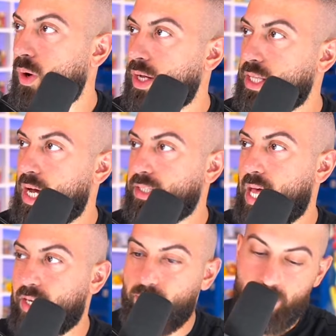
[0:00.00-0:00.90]
Wait, that,
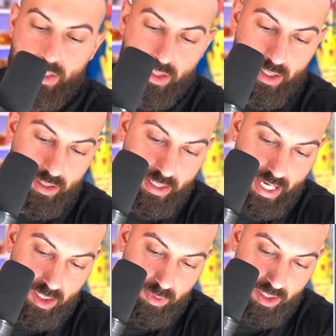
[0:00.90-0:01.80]
that could be good.
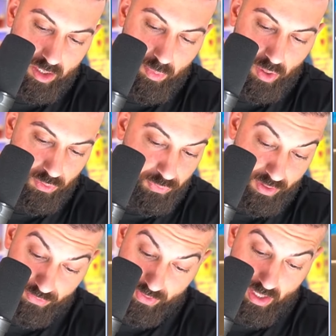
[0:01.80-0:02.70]
That could be good.
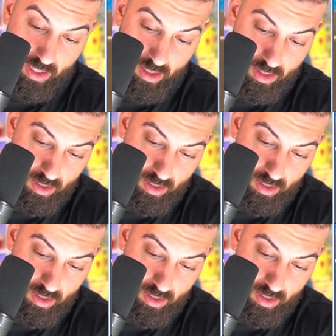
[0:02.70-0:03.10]
Butterfree V.